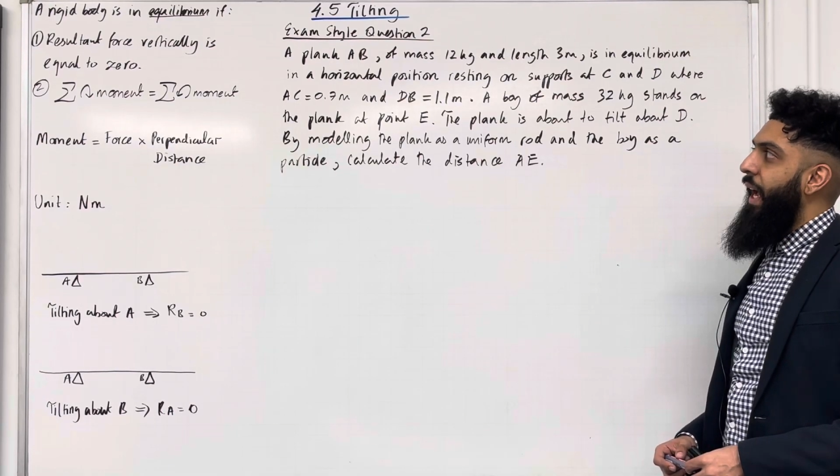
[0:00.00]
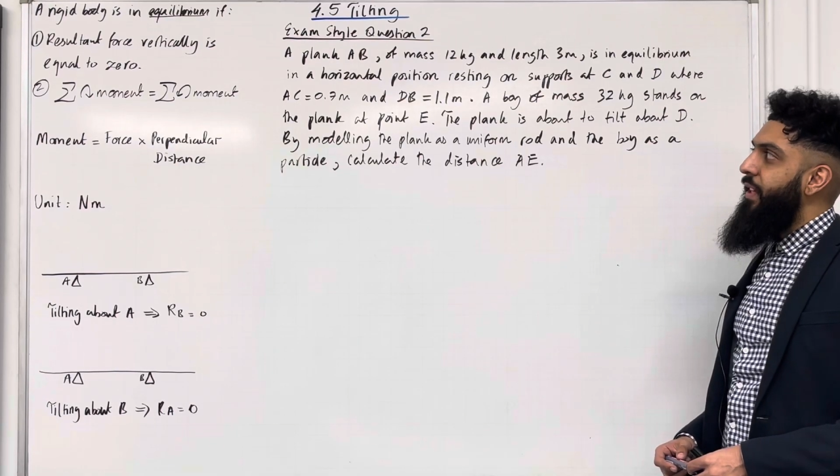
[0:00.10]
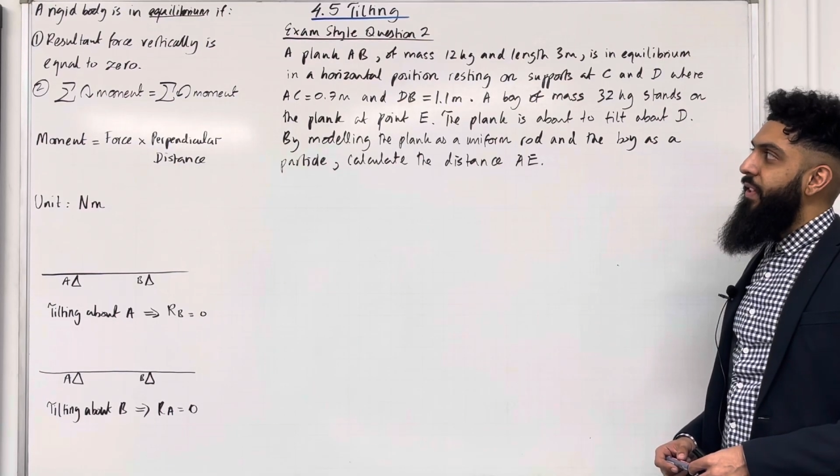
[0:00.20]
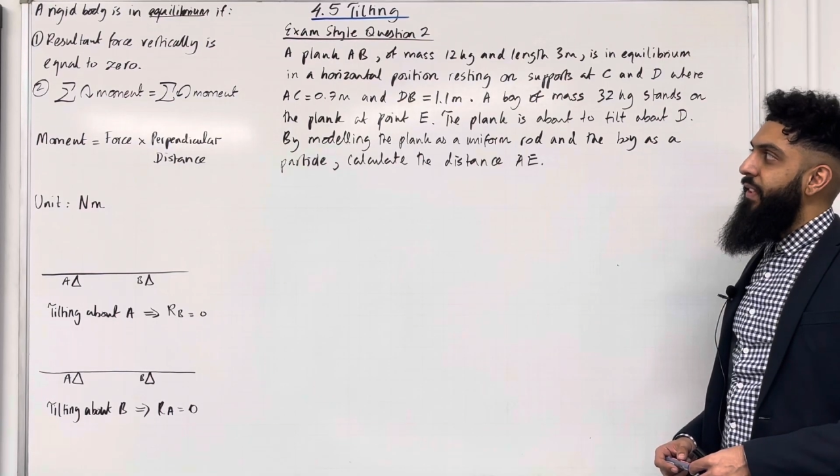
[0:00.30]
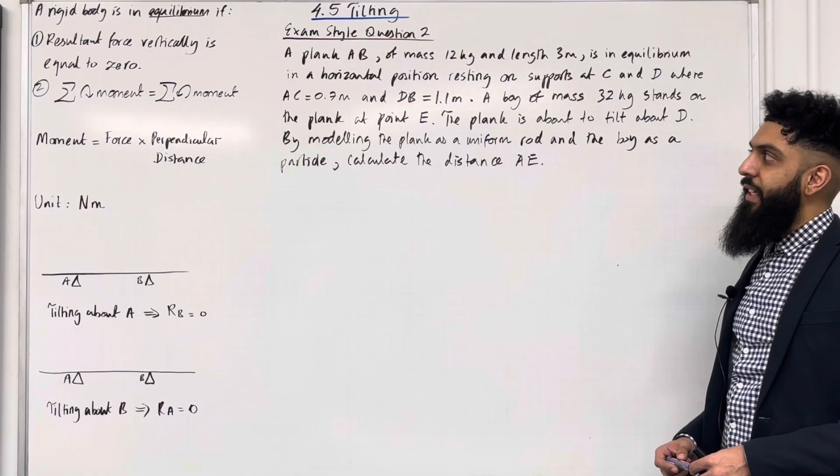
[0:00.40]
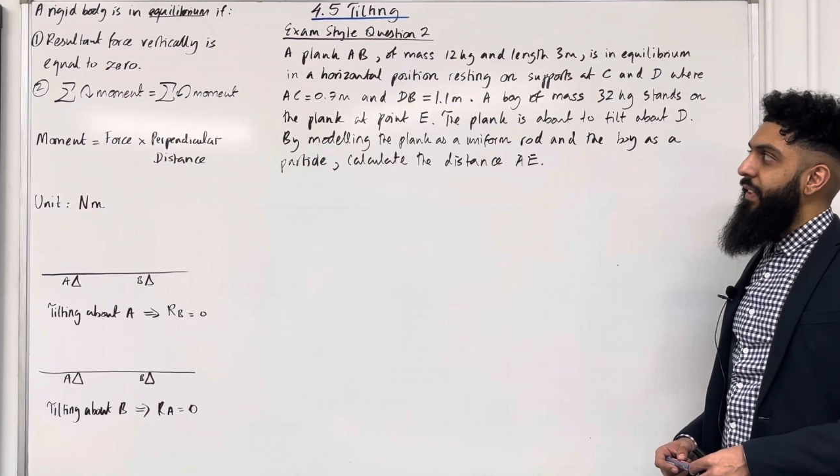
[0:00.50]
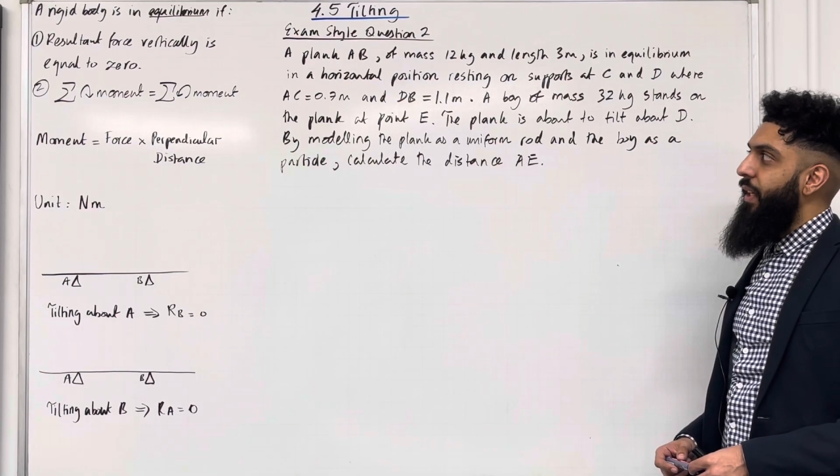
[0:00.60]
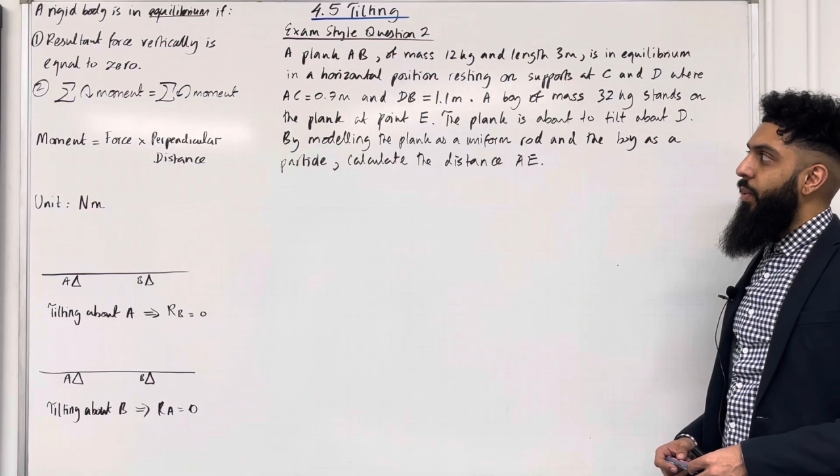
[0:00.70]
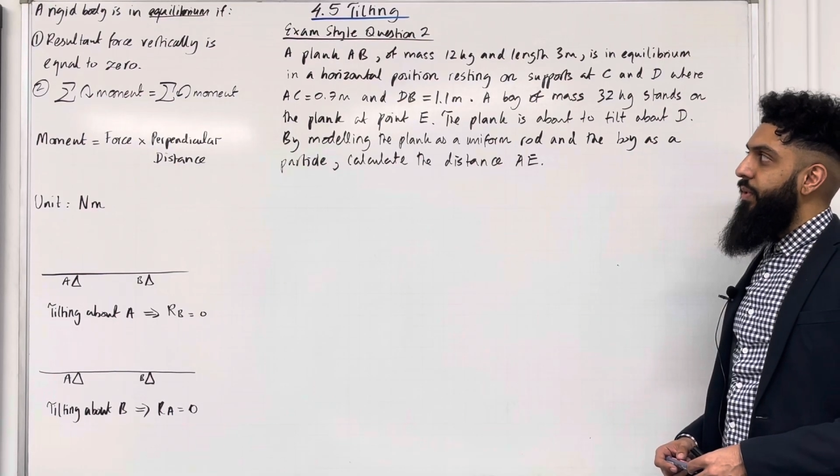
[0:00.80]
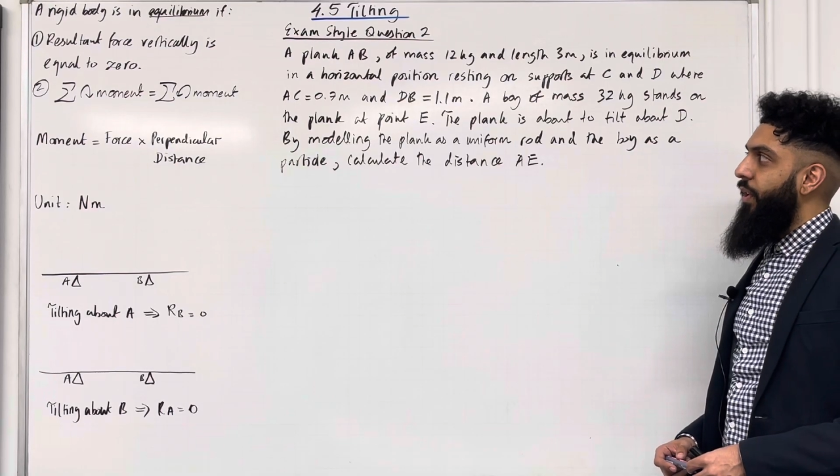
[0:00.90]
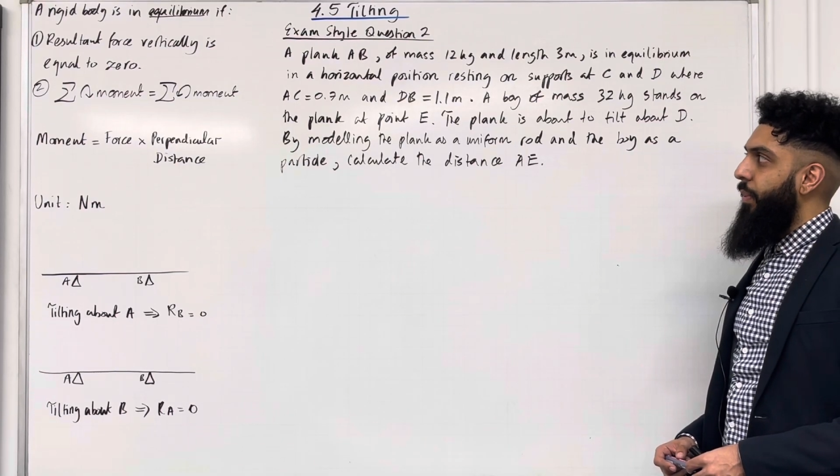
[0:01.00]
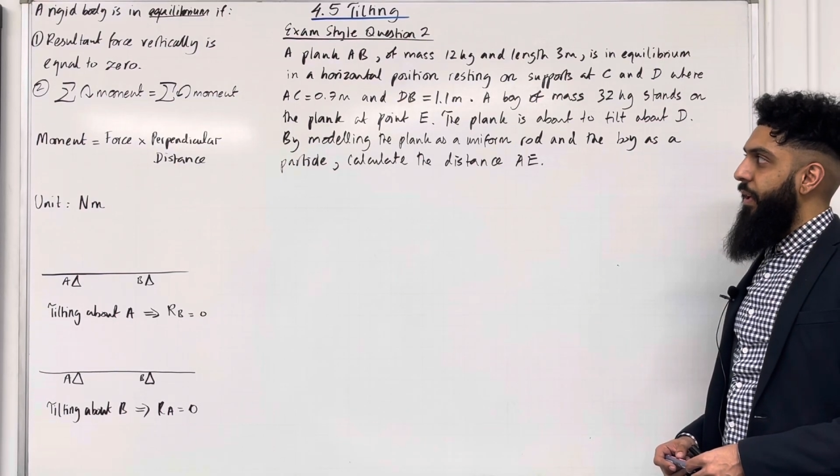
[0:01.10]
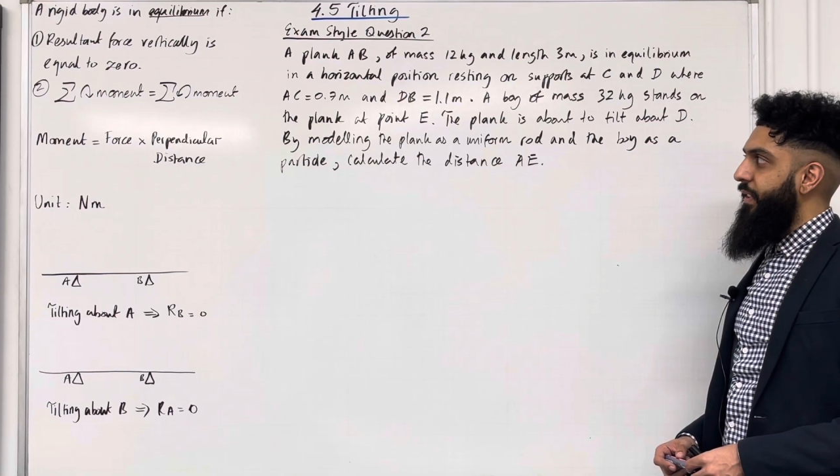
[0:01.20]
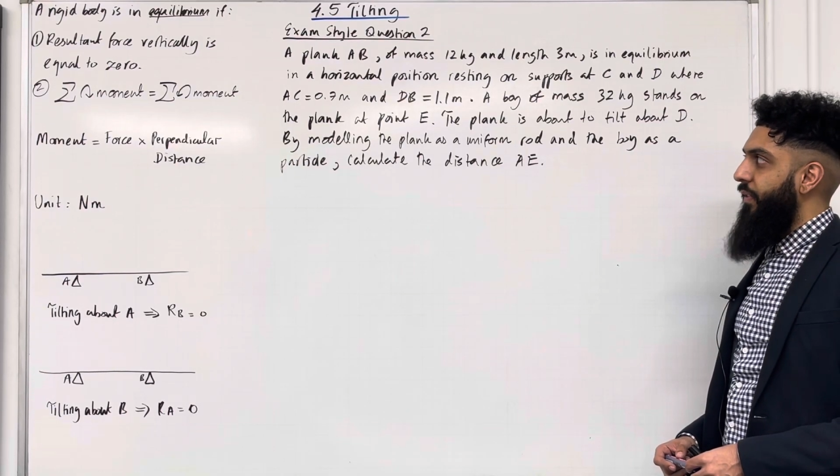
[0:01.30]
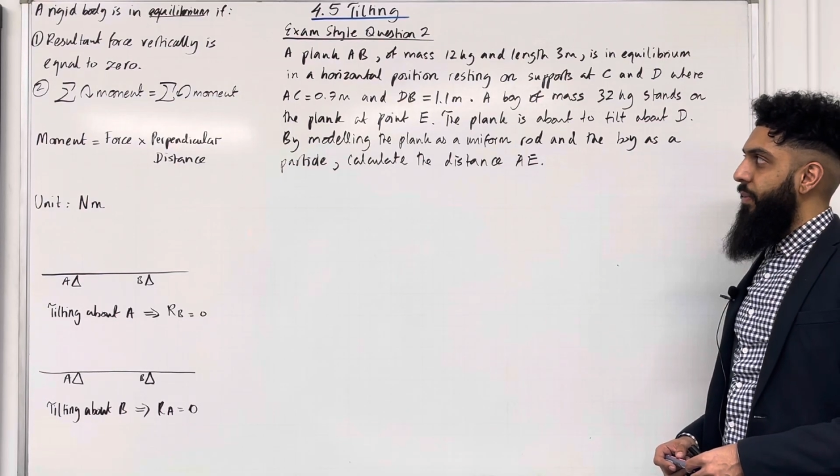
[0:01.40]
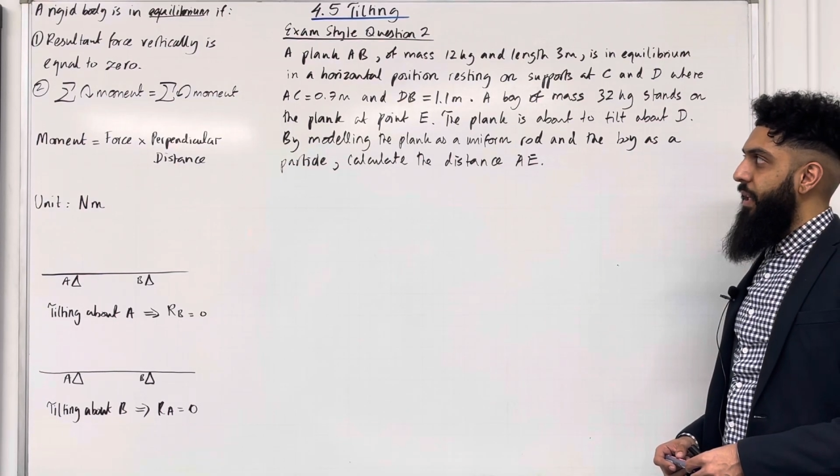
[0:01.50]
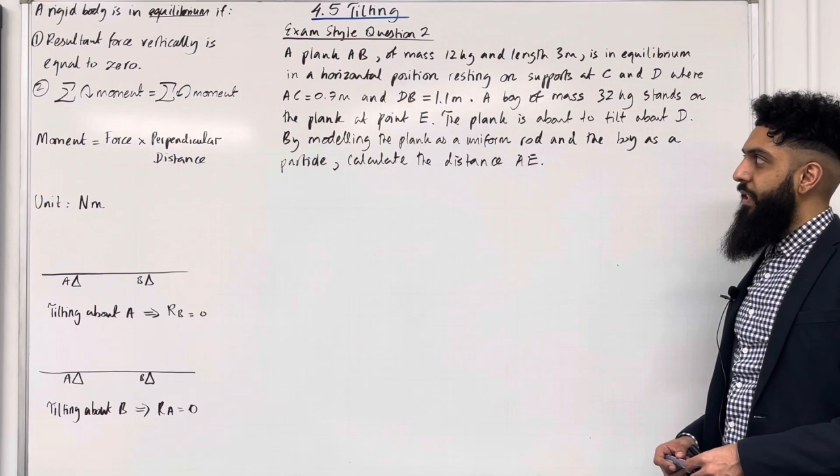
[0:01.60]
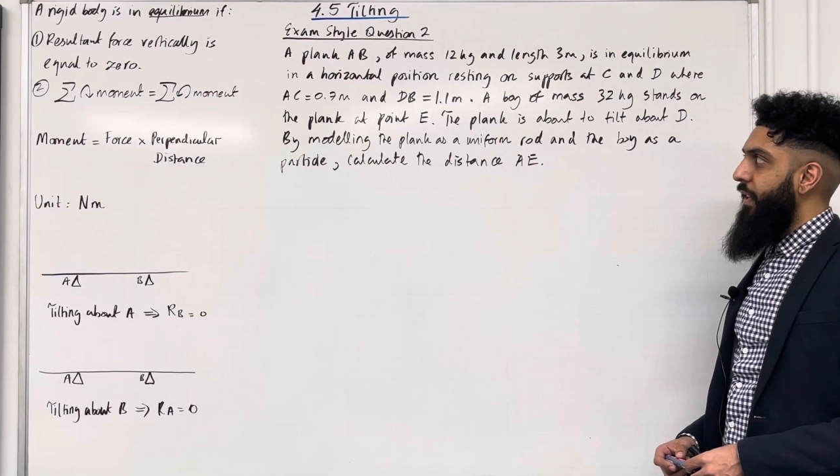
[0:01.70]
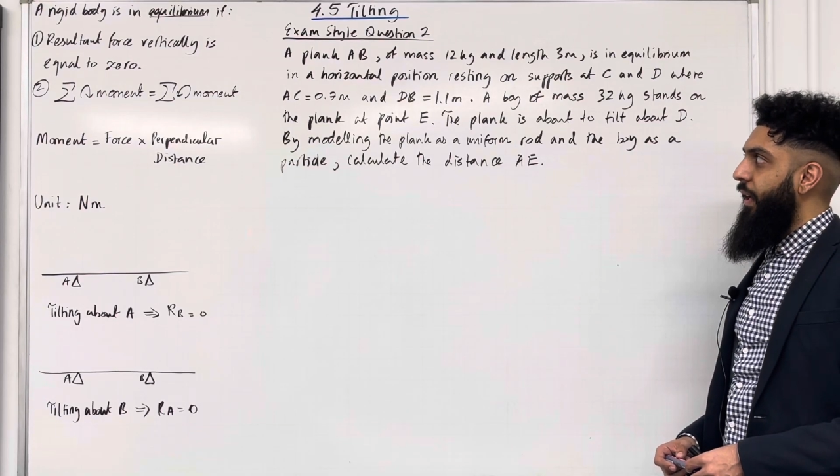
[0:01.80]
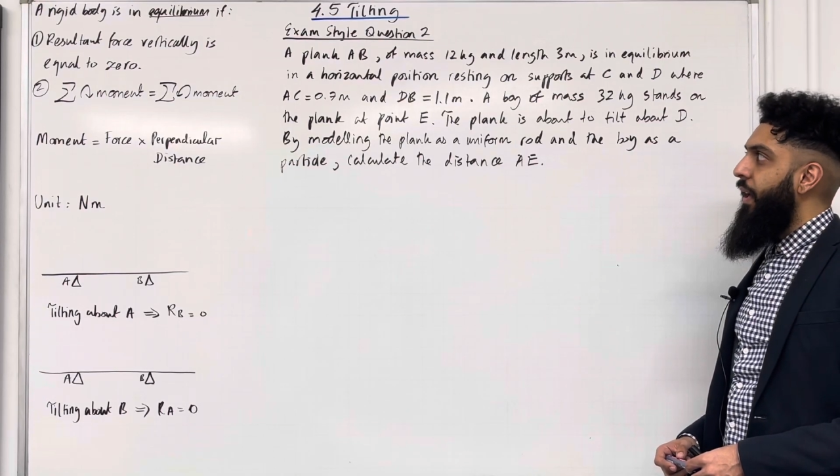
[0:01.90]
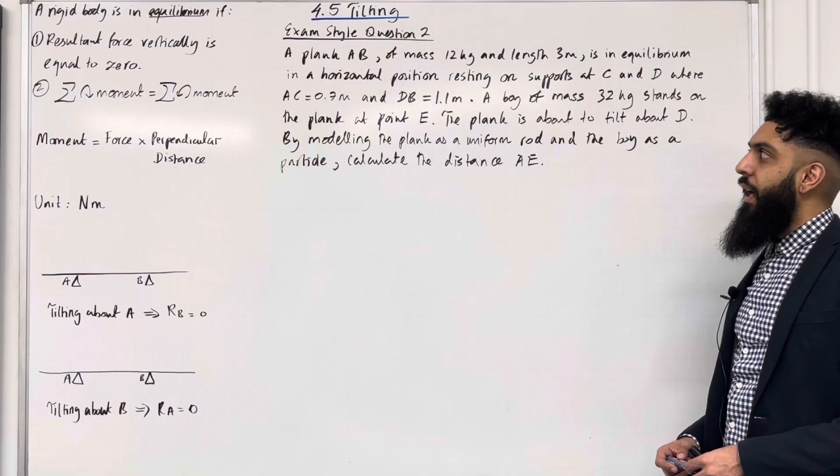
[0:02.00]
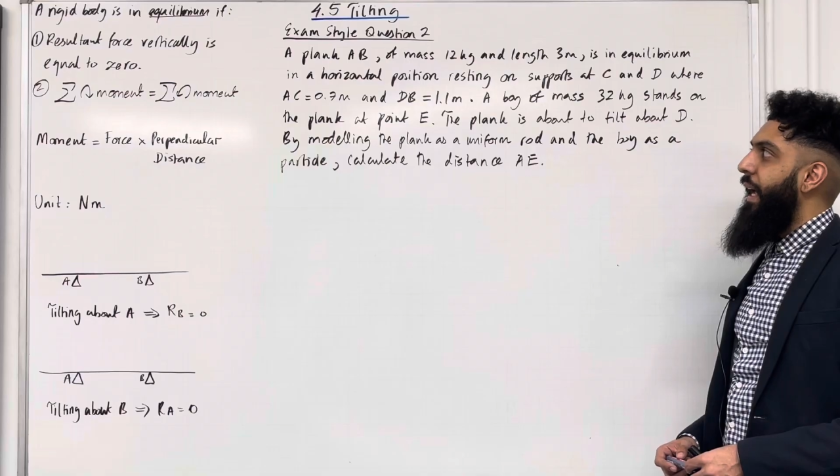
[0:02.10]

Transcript: A to C is equal 0.7 meter